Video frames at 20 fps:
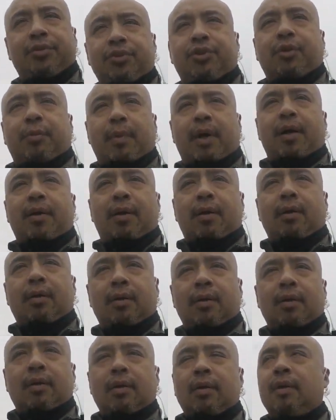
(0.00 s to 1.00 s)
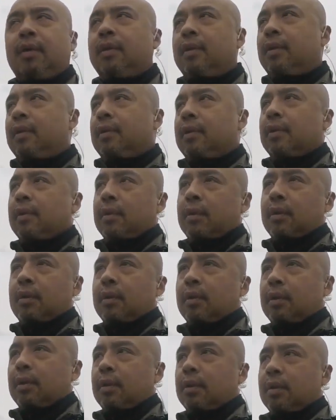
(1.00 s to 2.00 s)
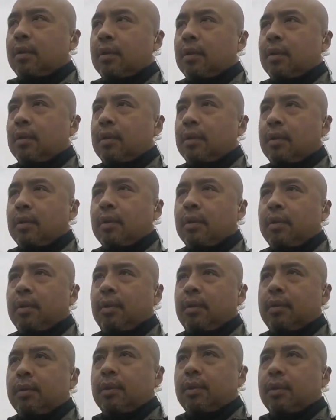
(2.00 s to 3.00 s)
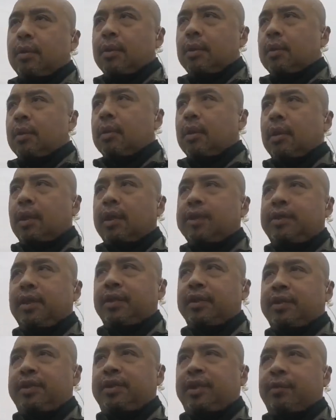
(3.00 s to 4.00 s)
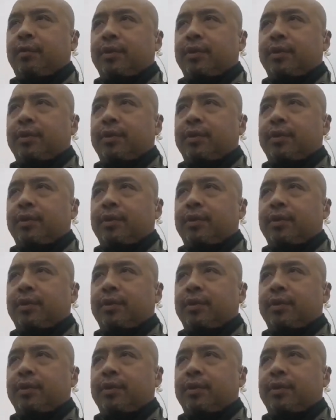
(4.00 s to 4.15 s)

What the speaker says: What am I being detained for? What am I being detained for?